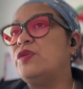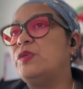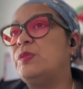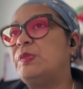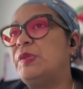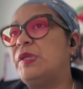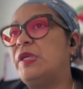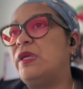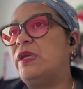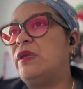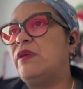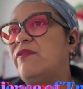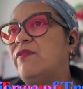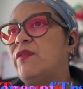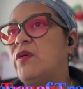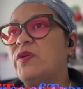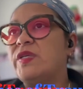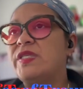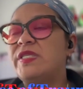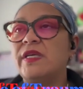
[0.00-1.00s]
to be
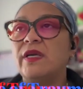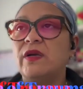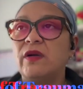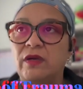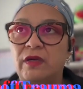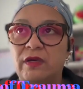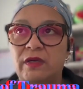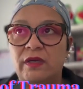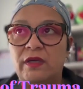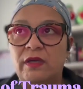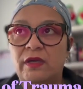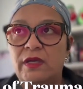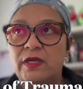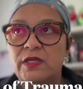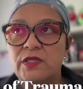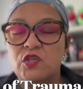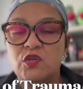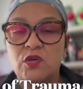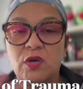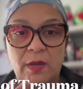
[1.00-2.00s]
focusing
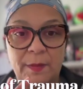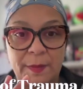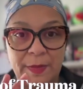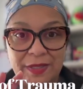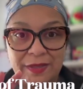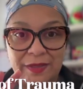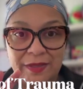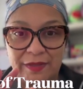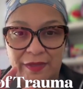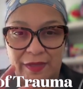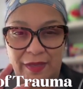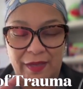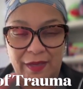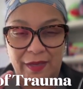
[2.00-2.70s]
on trauma